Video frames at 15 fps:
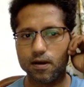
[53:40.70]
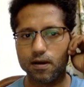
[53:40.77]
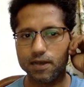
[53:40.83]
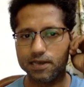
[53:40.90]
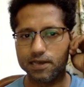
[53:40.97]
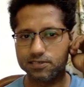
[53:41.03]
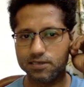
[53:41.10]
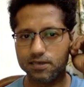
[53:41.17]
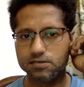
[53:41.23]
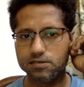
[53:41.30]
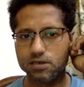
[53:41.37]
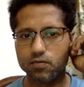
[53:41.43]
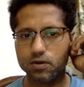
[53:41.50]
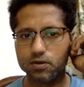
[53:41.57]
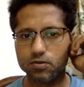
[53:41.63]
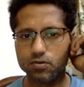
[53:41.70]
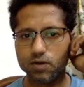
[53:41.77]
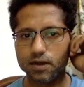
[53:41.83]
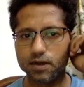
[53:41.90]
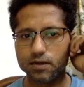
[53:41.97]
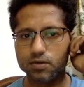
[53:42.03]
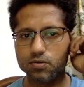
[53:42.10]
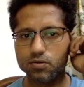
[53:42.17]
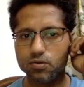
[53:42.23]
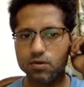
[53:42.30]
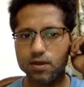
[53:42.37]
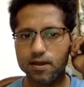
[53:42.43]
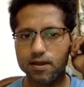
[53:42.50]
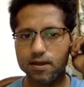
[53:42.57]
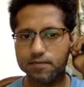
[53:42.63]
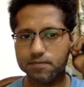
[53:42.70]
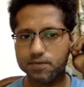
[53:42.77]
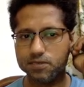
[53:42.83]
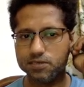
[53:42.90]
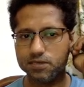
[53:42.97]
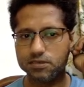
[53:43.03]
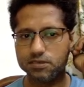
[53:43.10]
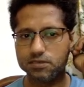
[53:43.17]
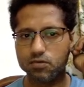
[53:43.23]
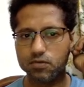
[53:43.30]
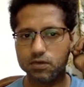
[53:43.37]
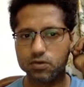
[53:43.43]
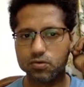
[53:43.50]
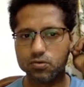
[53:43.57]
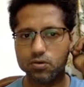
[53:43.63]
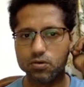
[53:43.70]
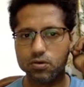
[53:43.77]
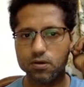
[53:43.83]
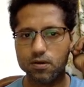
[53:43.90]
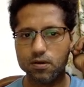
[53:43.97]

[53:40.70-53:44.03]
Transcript: AC is equal to RQ, and BC is equal to